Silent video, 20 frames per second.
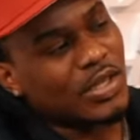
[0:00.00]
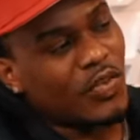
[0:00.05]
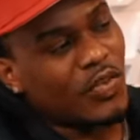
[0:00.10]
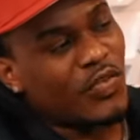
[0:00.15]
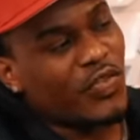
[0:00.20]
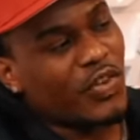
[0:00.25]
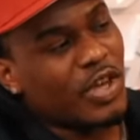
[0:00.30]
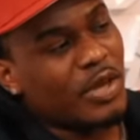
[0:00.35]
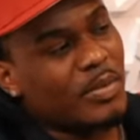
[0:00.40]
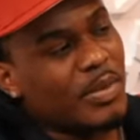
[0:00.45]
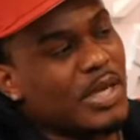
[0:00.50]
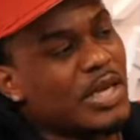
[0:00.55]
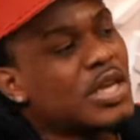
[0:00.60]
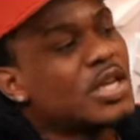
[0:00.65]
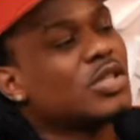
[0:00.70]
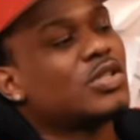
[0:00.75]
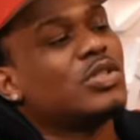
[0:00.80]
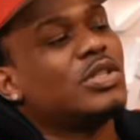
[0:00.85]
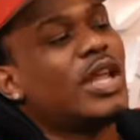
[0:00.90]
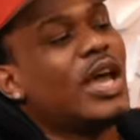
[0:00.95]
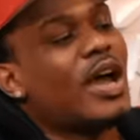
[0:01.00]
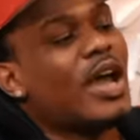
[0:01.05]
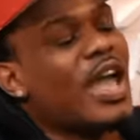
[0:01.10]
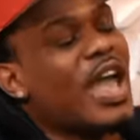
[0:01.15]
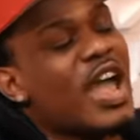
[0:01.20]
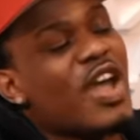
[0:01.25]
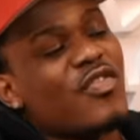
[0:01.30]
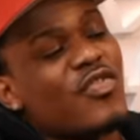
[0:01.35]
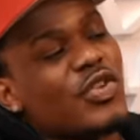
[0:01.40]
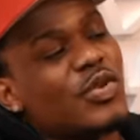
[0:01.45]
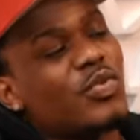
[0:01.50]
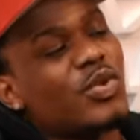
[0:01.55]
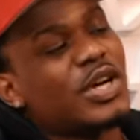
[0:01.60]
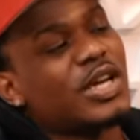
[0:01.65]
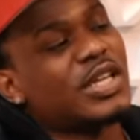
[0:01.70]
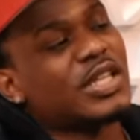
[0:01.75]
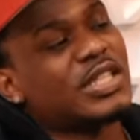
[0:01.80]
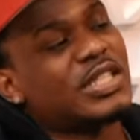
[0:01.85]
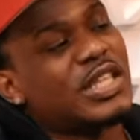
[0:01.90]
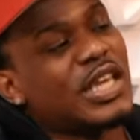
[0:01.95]
You feel me? So now but
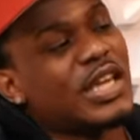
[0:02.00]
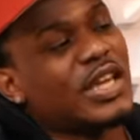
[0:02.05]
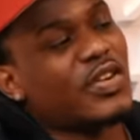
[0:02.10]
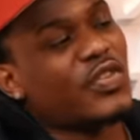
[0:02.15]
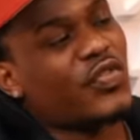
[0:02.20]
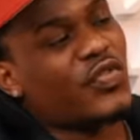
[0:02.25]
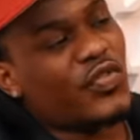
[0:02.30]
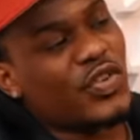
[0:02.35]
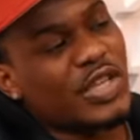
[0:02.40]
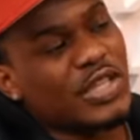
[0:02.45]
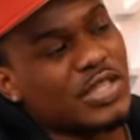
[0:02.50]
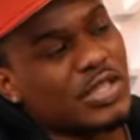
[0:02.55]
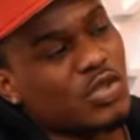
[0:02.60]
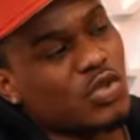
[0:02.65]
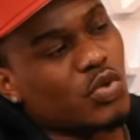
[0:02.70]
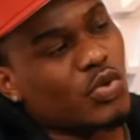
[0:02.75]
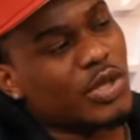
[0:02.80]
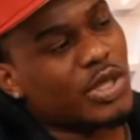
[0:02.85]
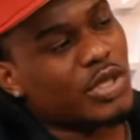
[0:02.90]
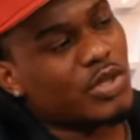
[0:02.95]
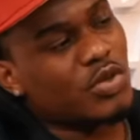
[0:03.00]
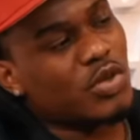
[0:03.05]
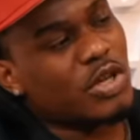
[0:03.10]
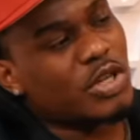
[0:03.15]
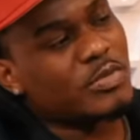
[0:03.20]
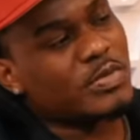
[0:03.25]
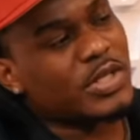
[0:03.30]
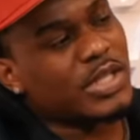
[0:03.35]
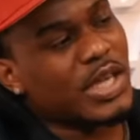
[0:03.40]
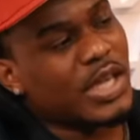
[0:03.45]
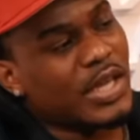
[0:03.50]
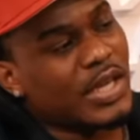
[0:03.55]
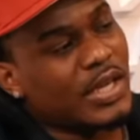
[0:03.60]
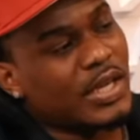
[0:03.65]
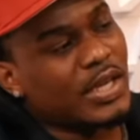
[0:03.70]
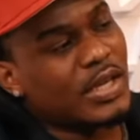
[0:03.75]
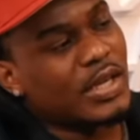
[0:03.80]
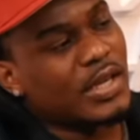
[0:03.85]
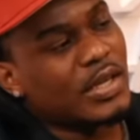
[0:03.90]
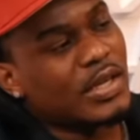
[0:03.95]
everyone can take offense to it. You know what I'm
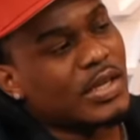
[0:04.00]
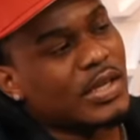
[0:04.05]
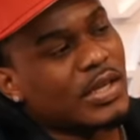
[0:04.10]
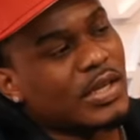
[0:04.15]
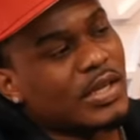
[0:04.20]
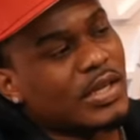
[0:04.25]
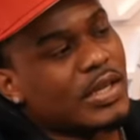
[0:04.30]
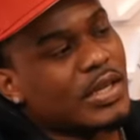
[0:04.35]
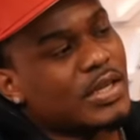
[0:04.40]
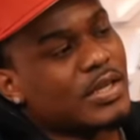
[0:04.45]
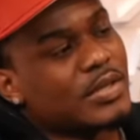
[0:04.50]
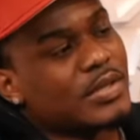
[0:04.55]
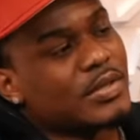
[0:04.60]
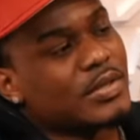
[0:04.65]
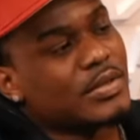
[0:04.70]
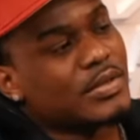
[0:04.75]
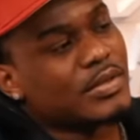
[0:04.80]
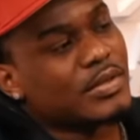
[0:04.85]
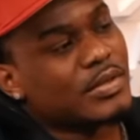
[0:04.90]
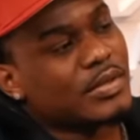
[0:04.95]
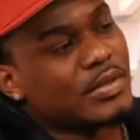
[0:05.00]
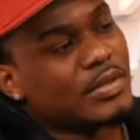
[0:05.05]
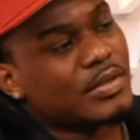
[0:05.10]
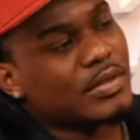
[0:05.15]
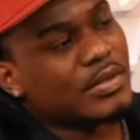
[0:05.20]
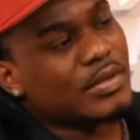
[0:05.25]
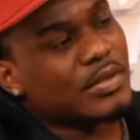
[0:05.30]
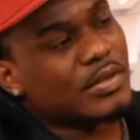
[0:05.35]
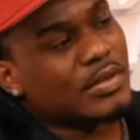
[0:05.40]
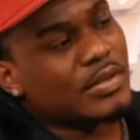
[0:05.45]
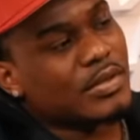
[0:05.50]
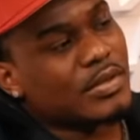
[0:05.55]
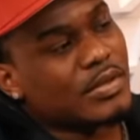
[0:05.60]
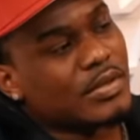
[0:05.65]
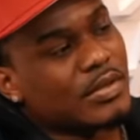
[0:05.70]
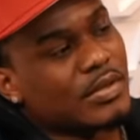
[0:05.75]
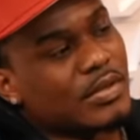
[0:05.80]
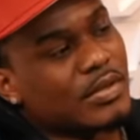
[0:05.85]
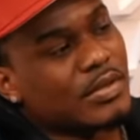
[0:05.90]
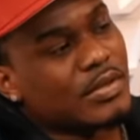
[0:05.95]
saying? That's what I'm saying. Like, I don't care if a nigga
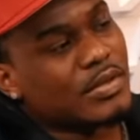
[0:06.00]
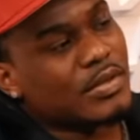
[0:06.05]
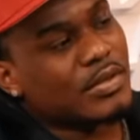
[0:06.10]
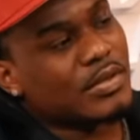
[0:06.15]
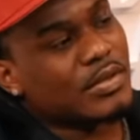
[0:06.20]
say that,